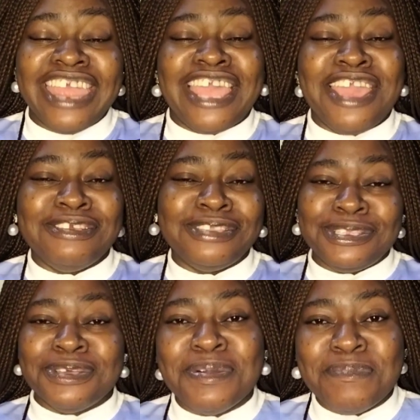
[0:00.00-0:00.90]
Thank you
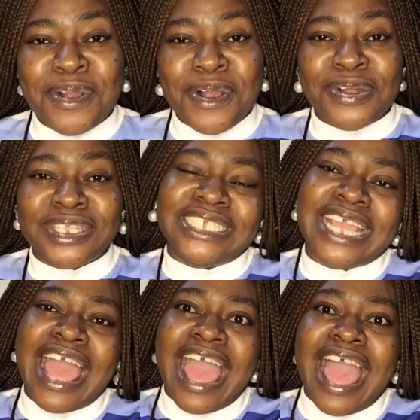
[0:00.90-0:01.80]
so much.
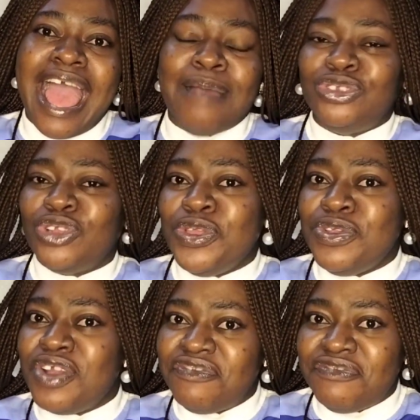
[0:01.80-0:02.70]
I'm sure you
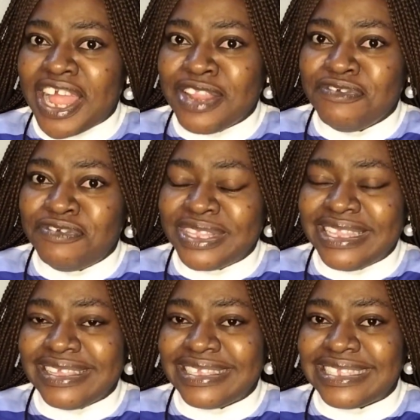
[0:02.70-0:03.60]
got value for
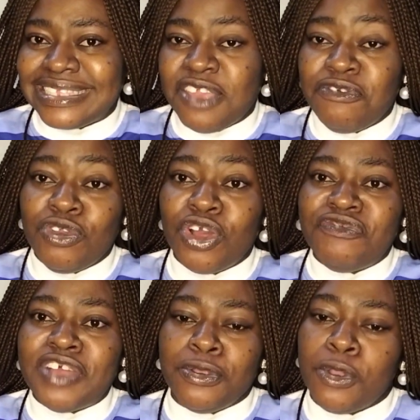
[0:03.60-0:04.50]
this. If you got
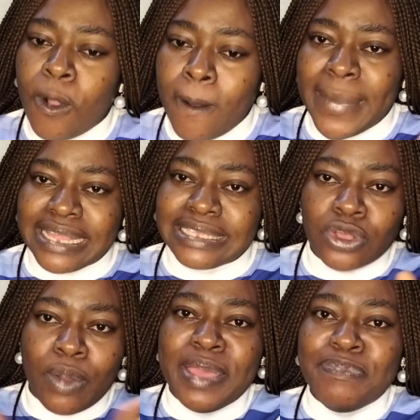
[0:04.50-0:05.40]
value,
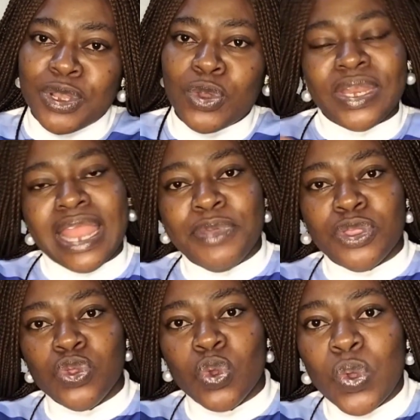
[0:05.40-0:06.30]
comment below. Let me
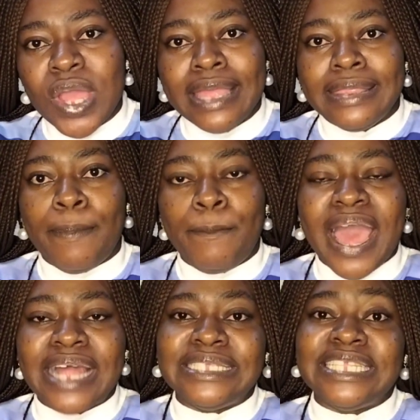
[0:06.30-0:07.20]
know the
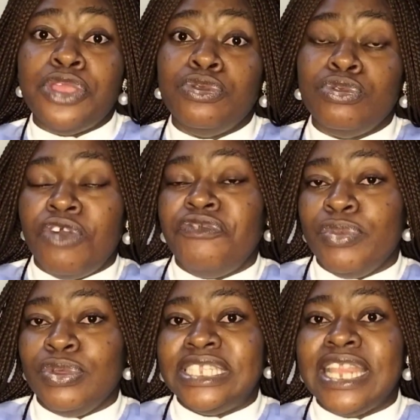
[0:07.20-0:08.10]
part that you love
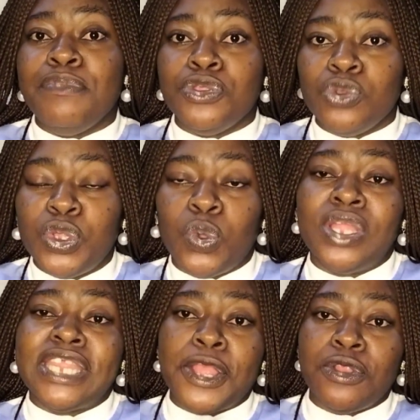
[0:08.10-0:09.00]
most. Let me know the
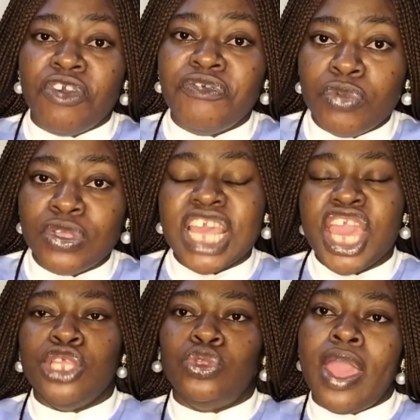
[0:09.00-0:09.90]
one that you love most.
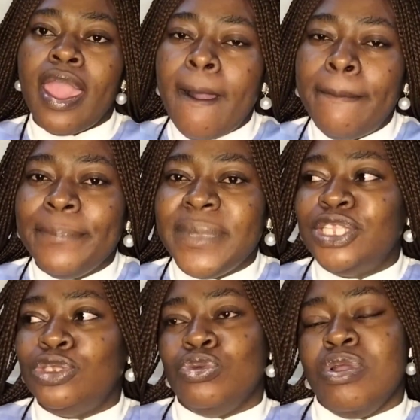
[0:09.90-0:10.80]
It will help me
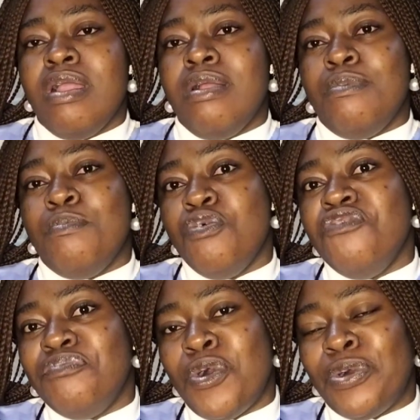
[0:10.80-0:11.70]
to
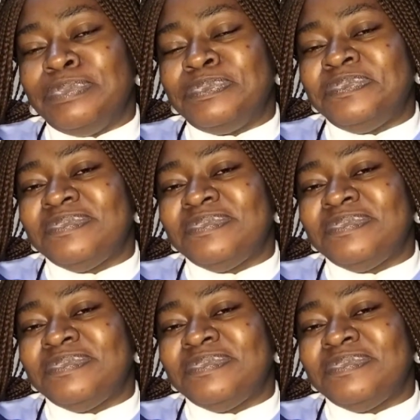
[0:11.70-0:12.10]
move more.